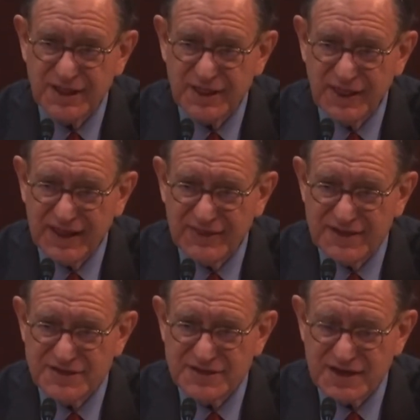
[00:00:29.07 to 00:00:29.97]
that
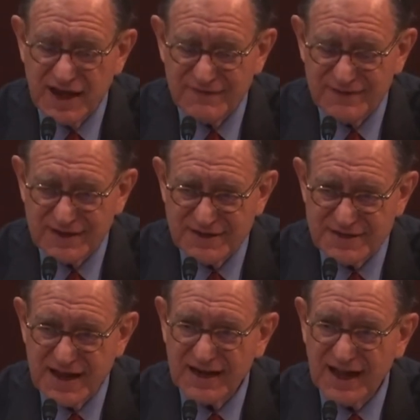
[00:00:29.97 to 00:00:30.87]
this conflict
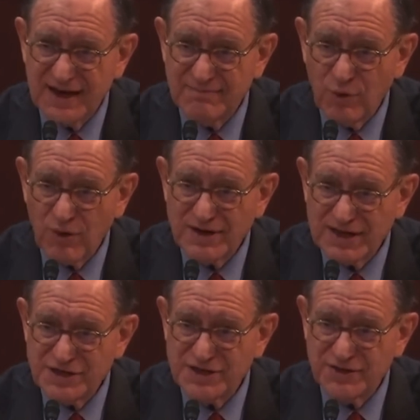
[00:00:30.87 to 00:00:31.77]
has not gotten more
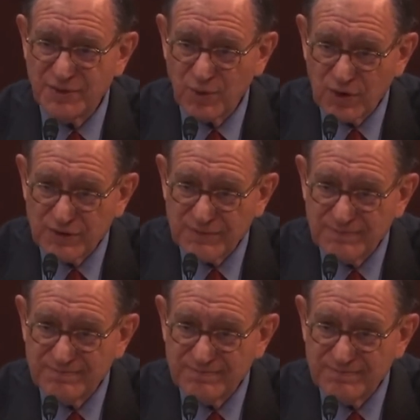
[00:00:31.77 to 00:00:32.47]
attention in the world.